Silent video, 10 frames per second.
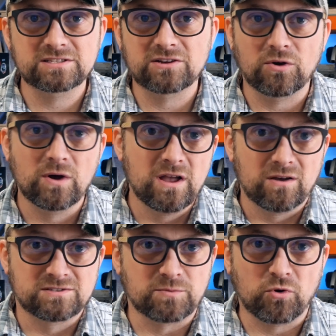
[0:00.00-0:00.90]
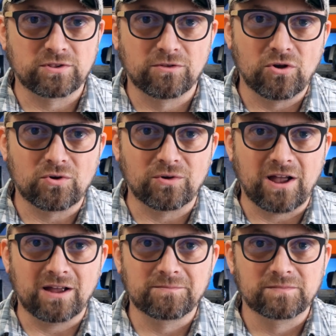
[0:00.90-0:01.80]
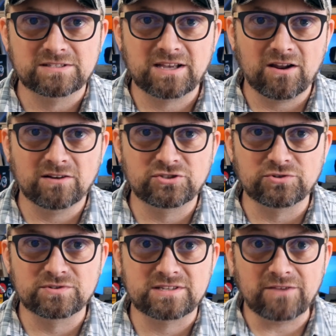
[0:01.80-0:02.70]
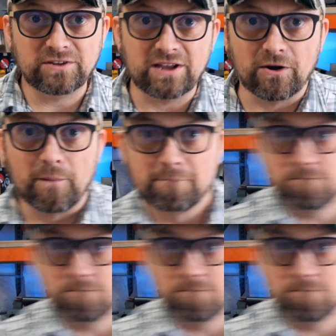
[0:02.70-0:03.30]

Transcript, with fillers: So support the local guy. Let's get on to safety gear.